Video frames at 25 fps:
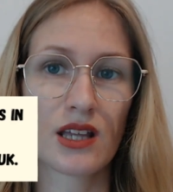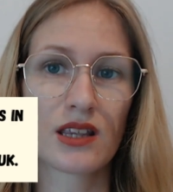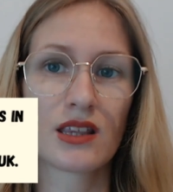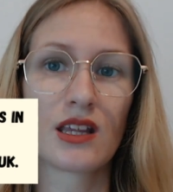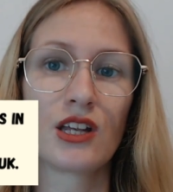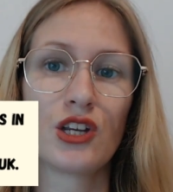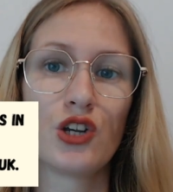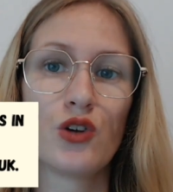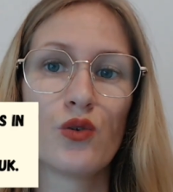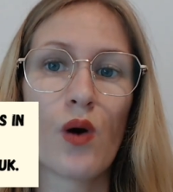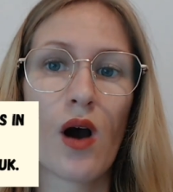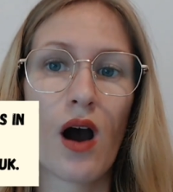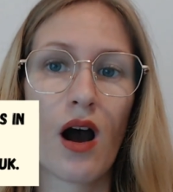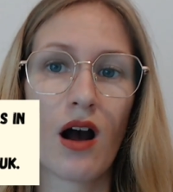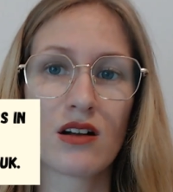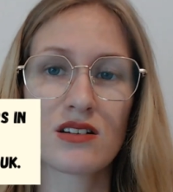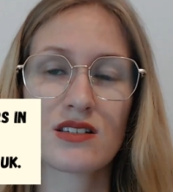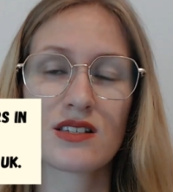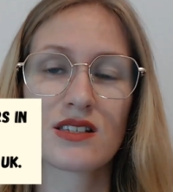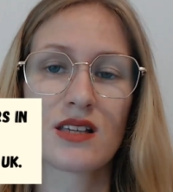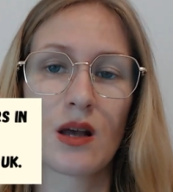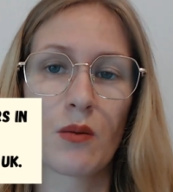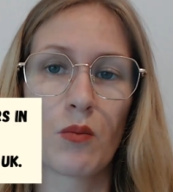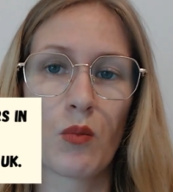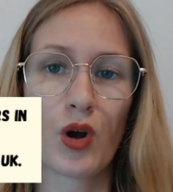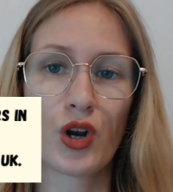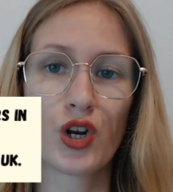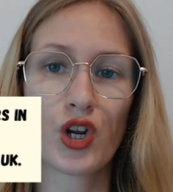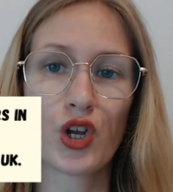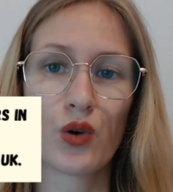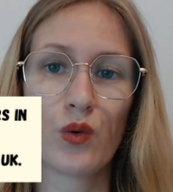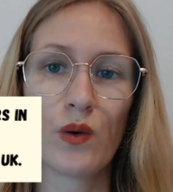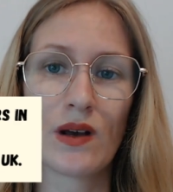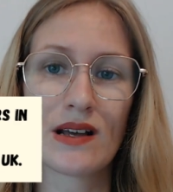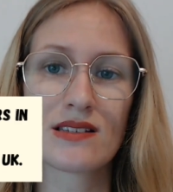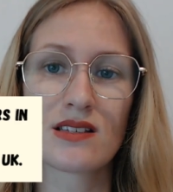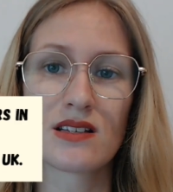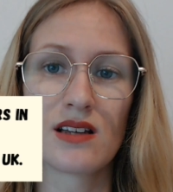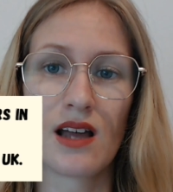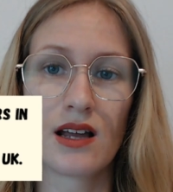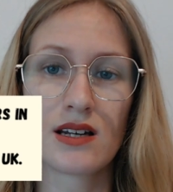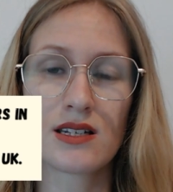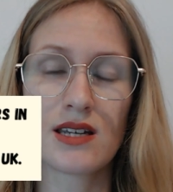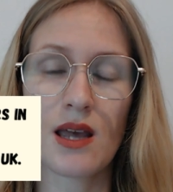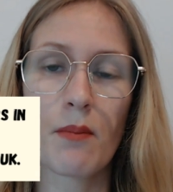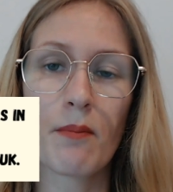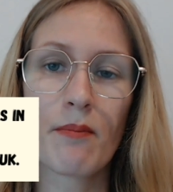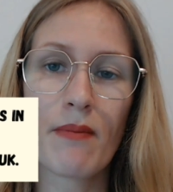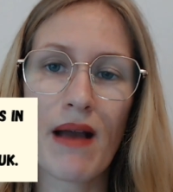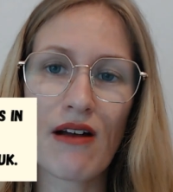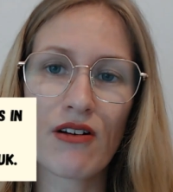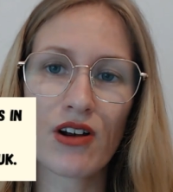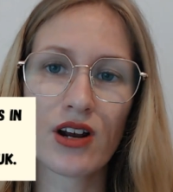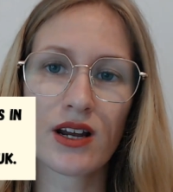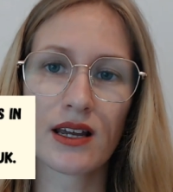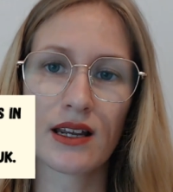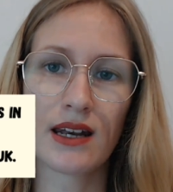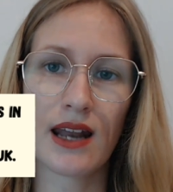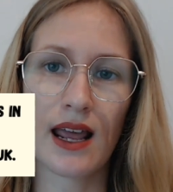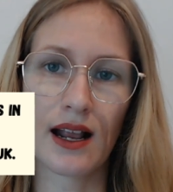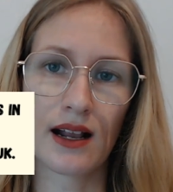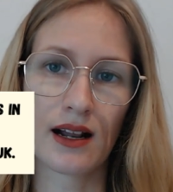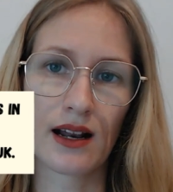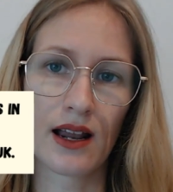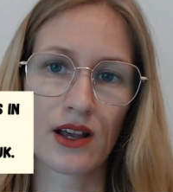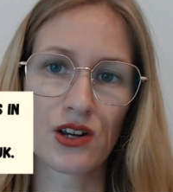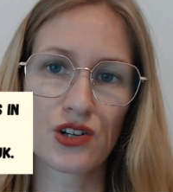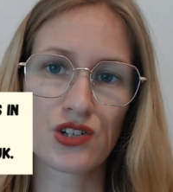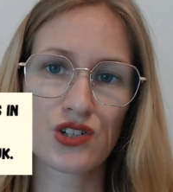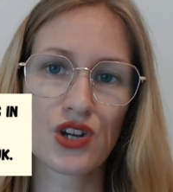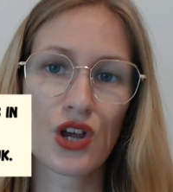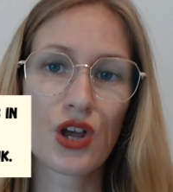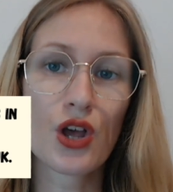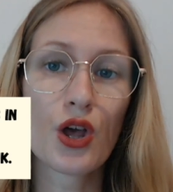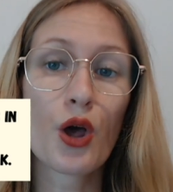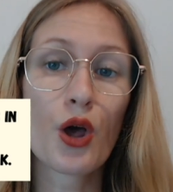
than you are someone who has learned American English.